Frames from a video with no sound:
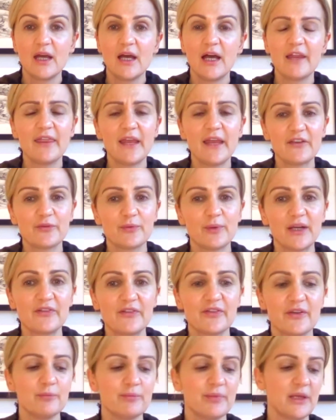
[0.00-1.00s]
and that's why
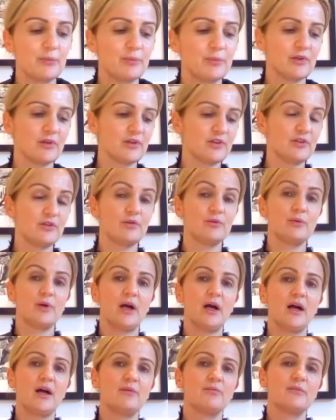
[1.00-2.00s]
some people who
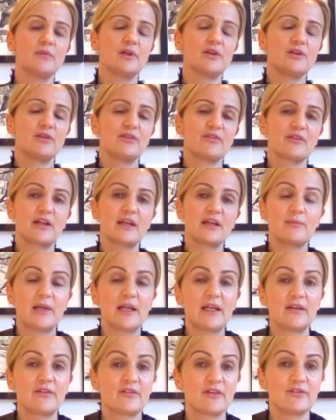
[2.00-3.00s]
um, use a
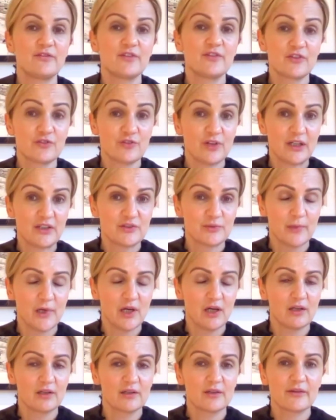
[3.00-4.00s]
laser for stretch
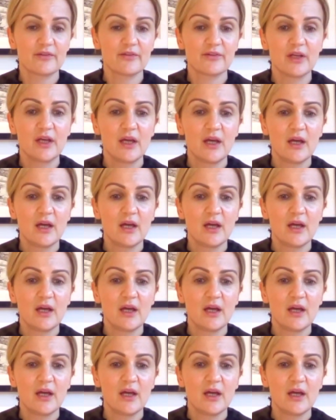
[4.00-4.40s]
marks